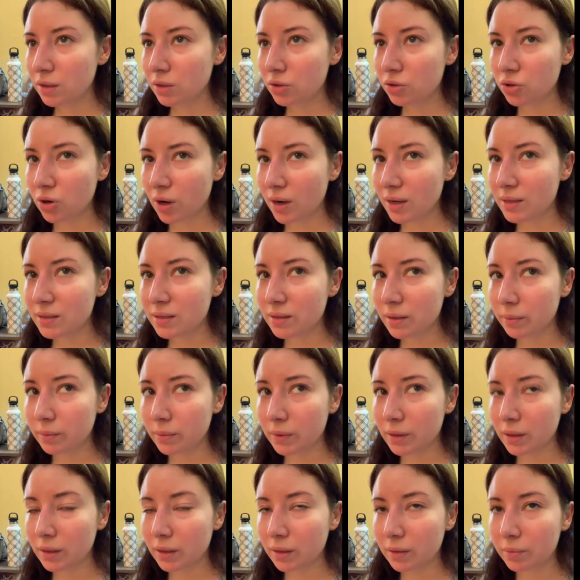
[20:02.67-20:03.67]
try
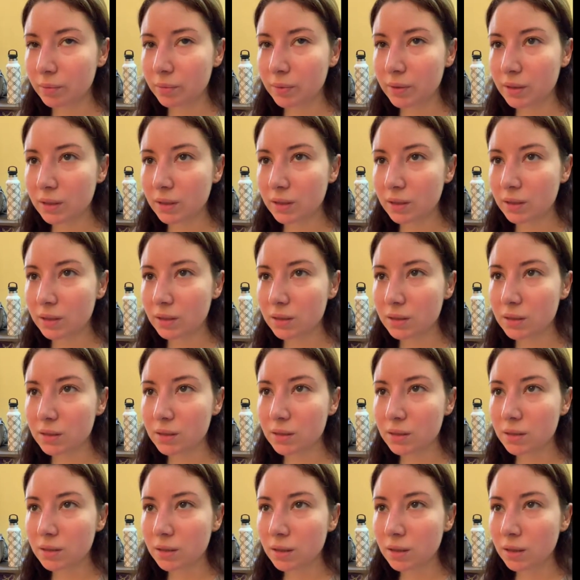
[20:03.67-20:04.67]
something
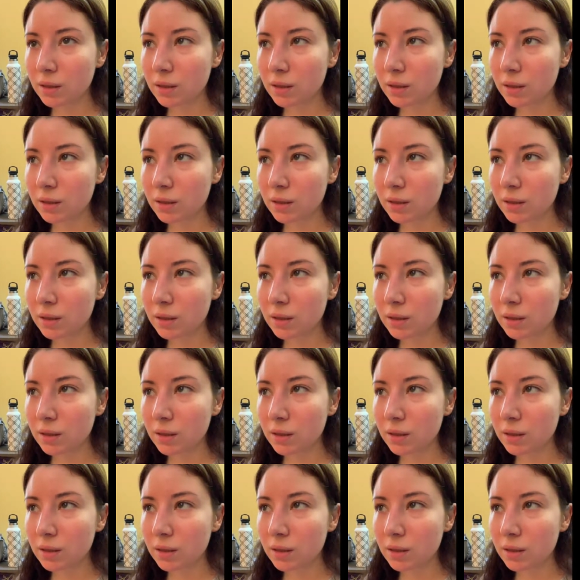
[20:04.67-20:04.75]
because